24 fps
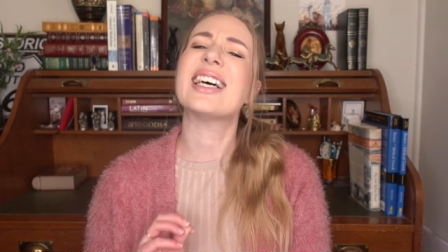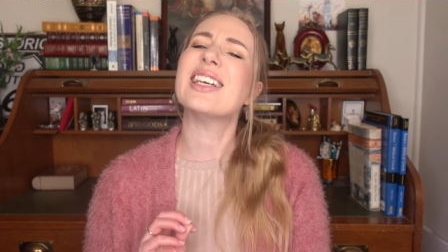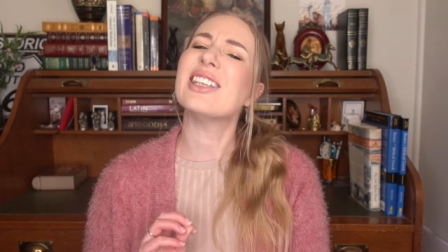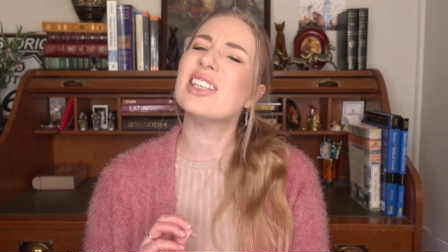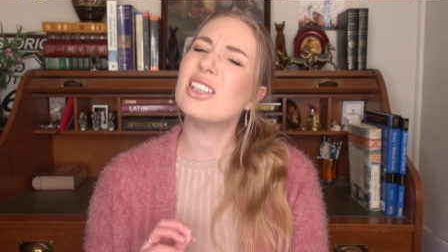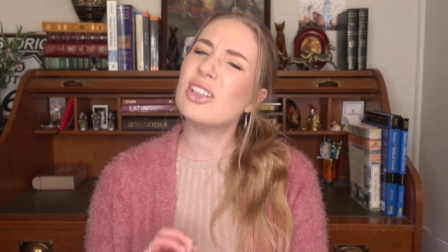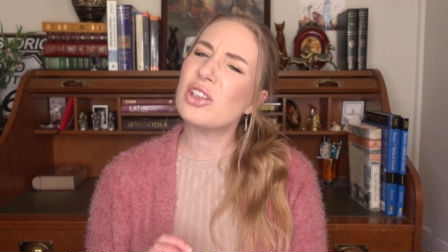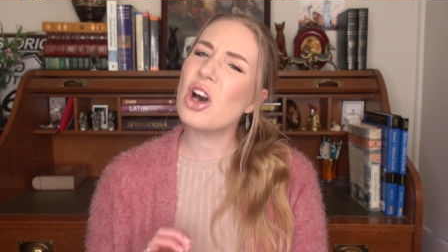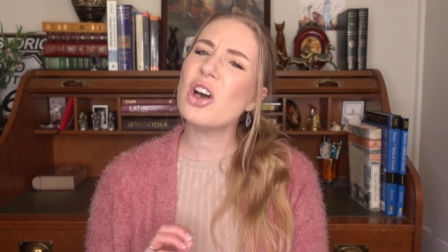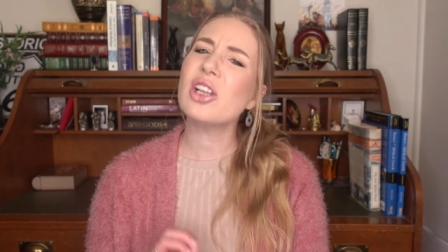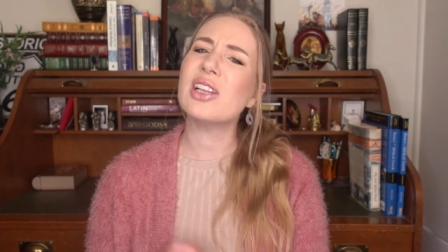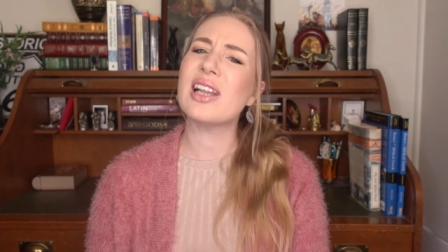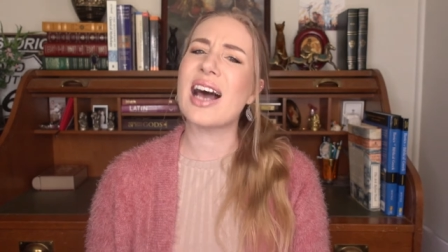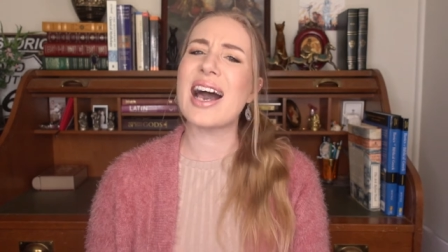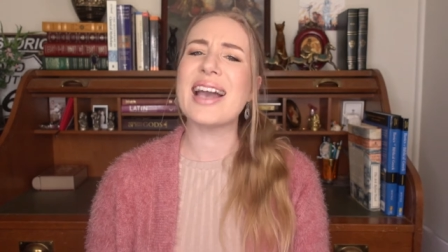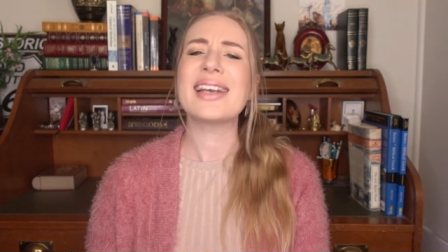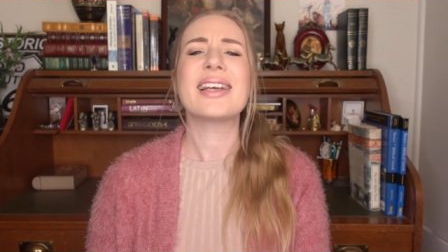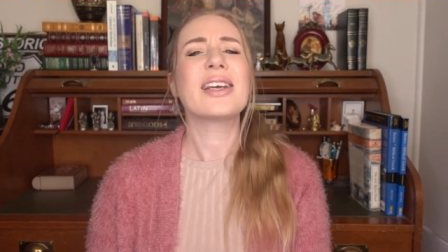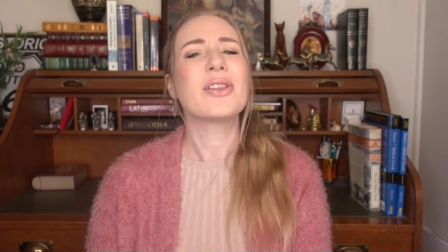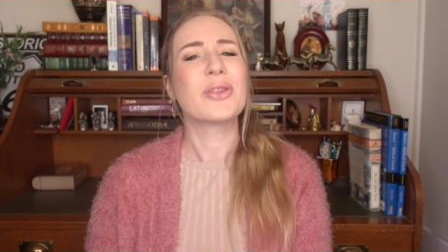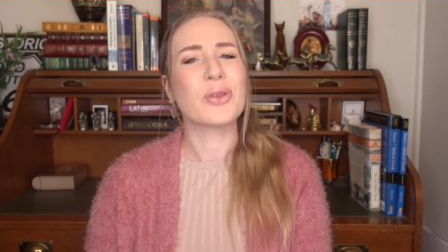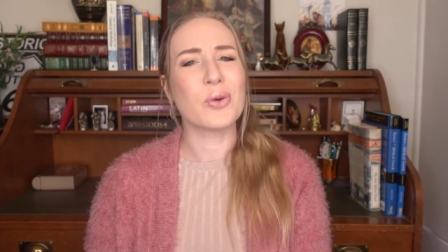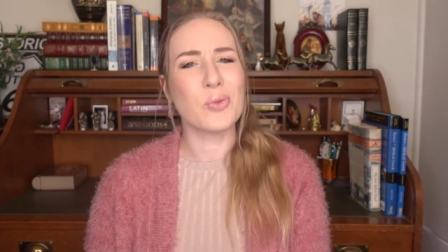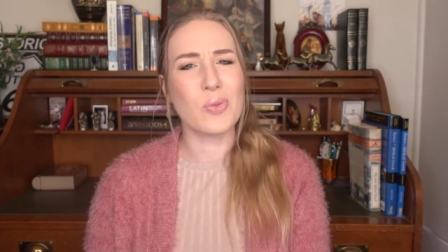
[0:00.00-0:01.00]
a lot
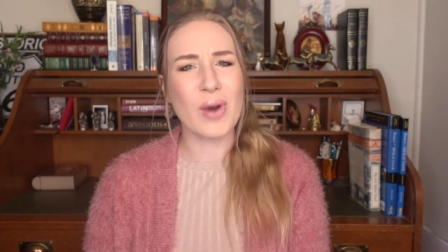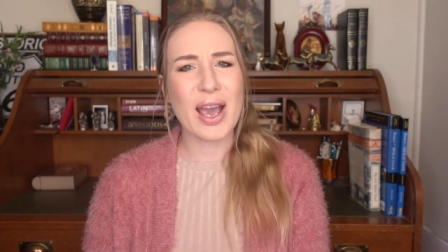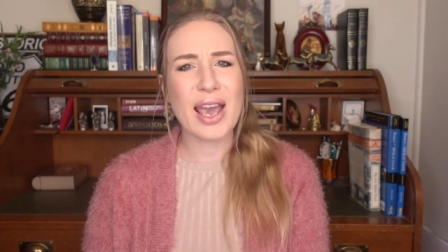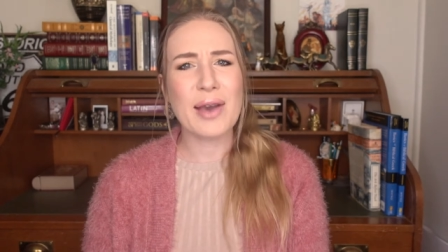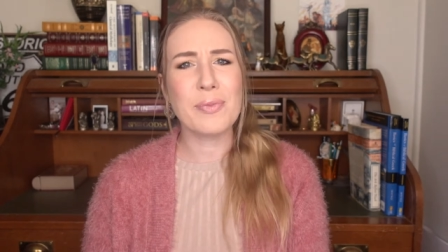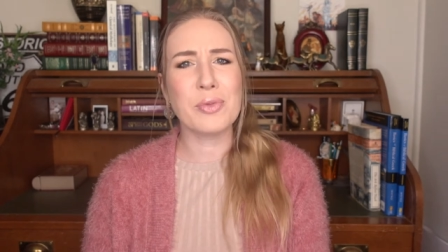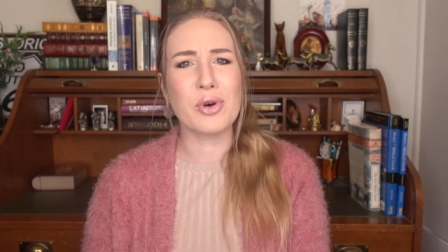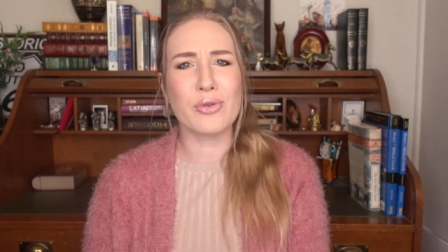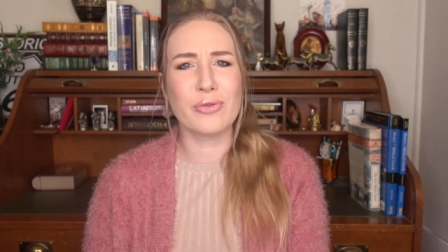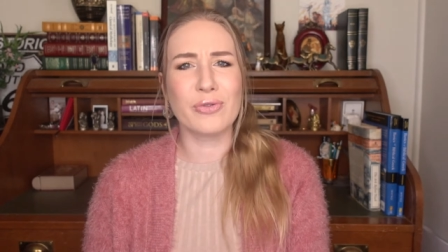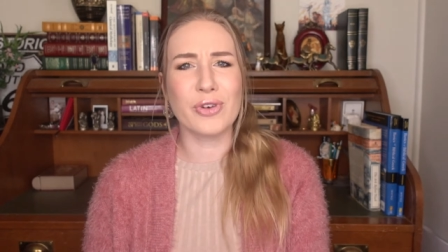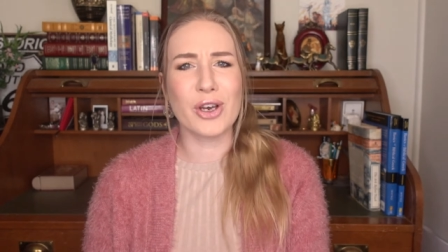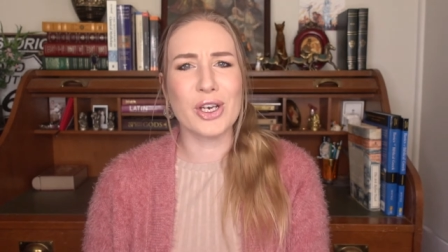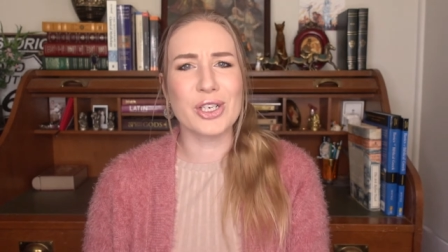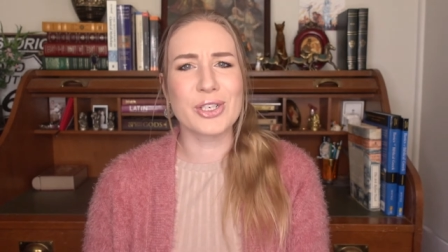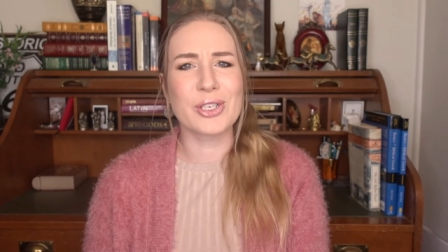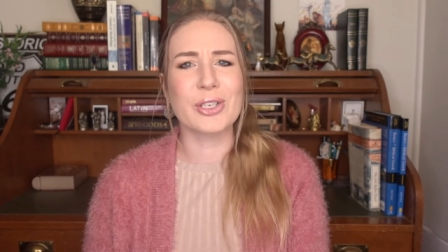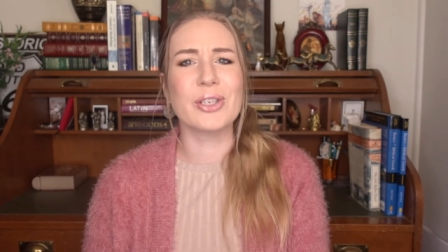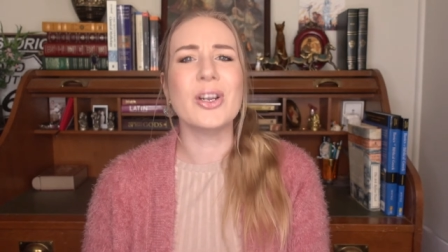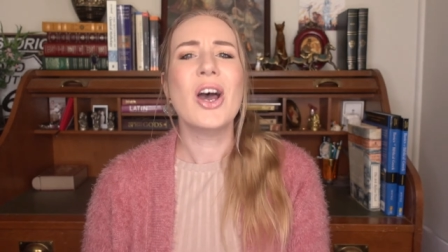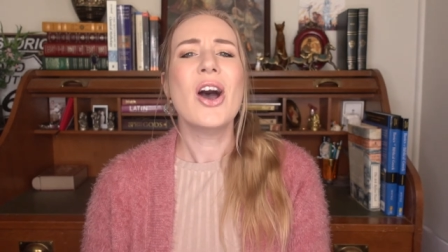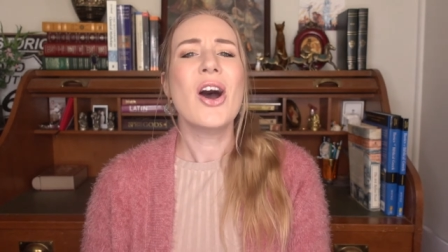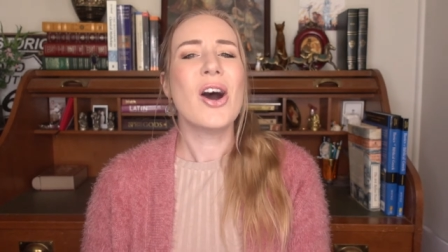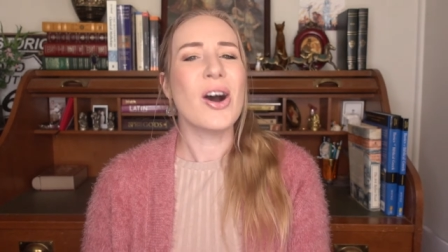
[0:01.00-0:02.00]
like the werewolf
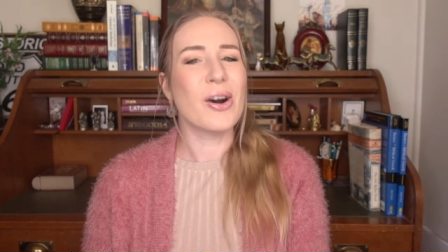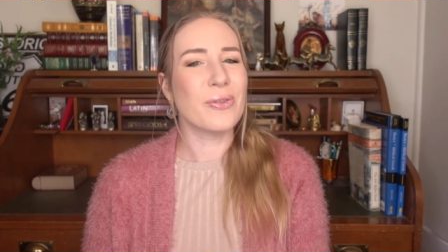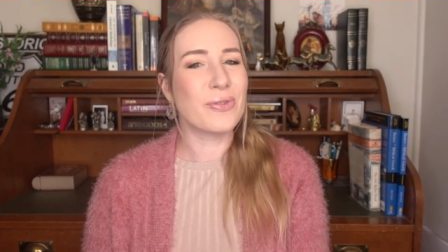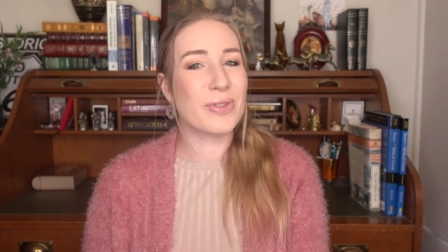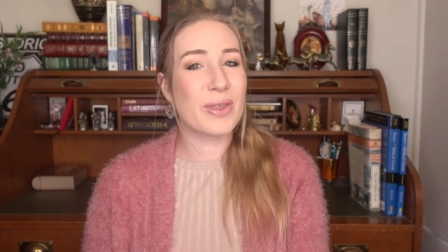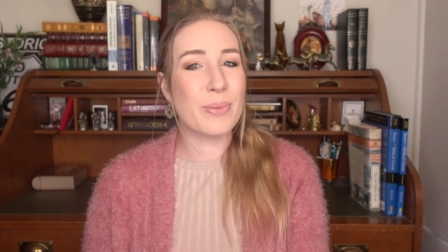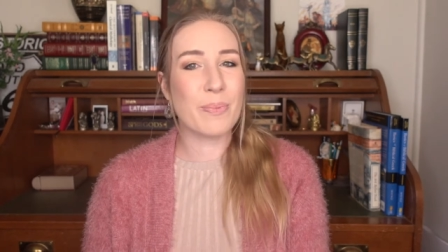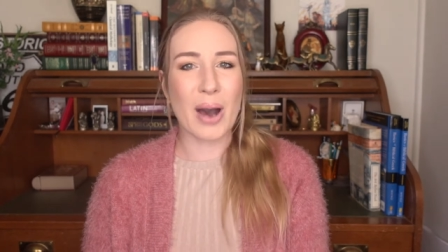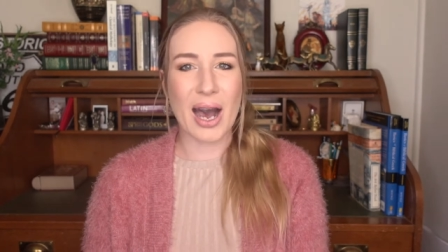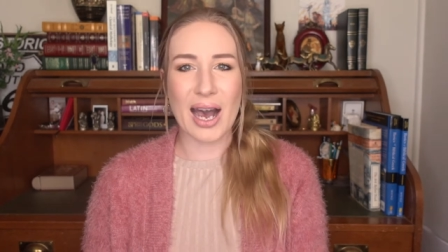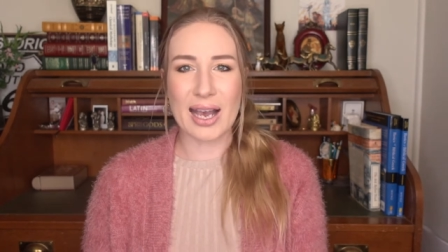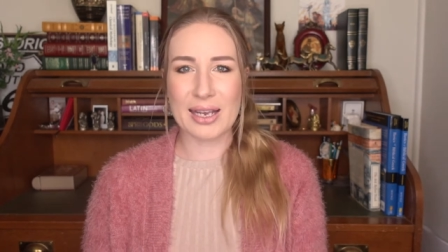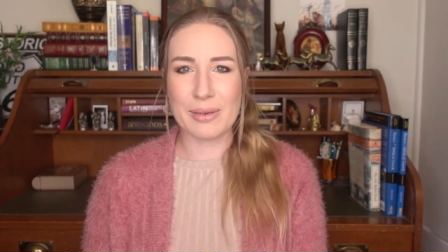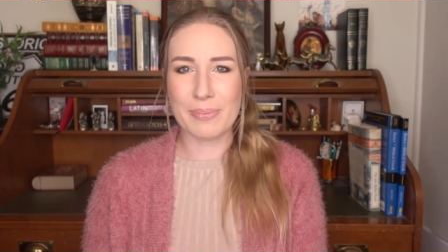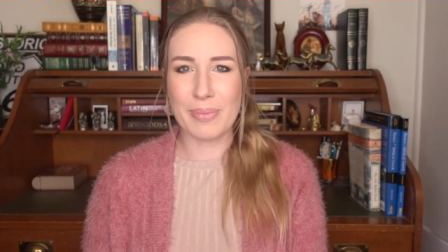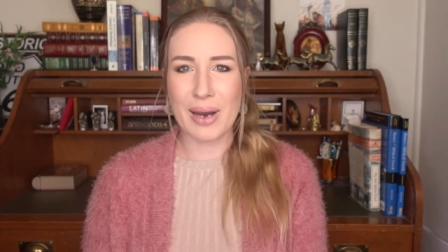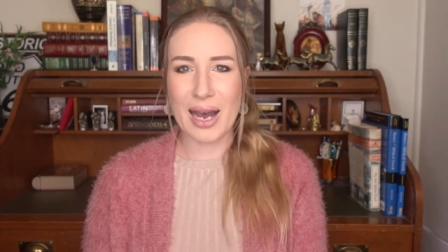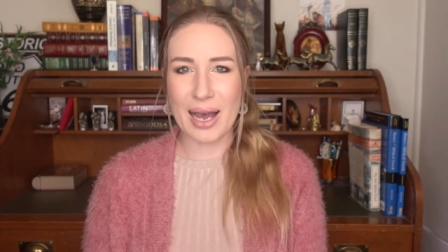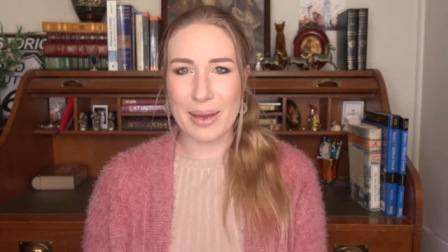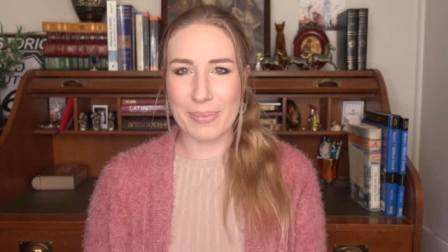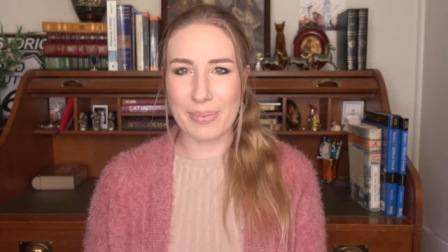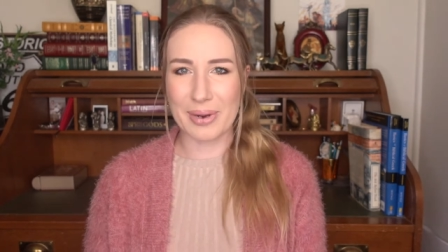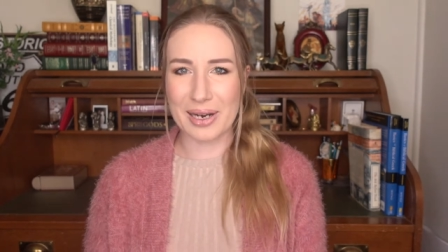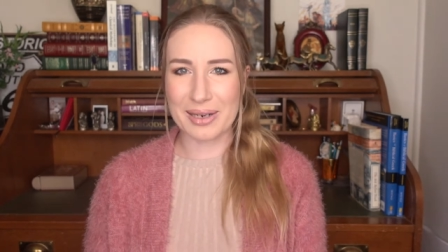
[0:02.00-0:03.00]
version version of the Pied
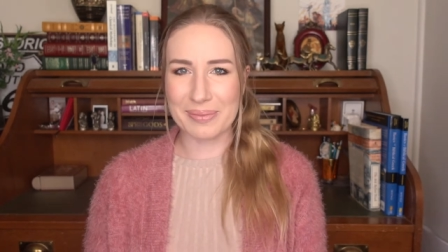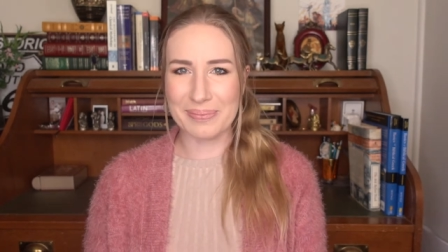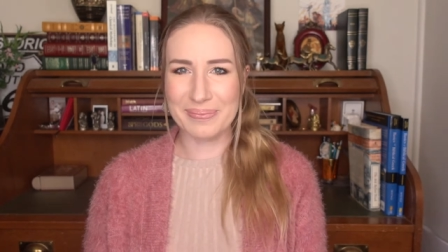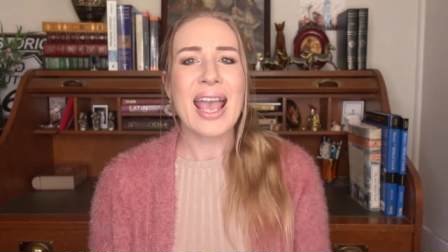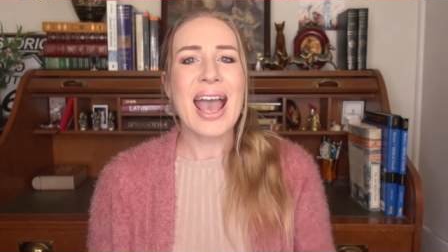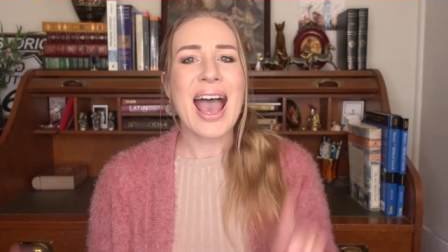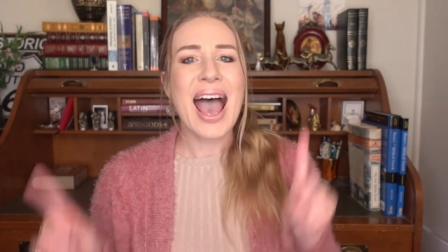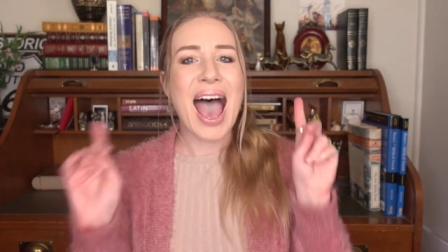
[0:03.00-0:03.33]
Piper.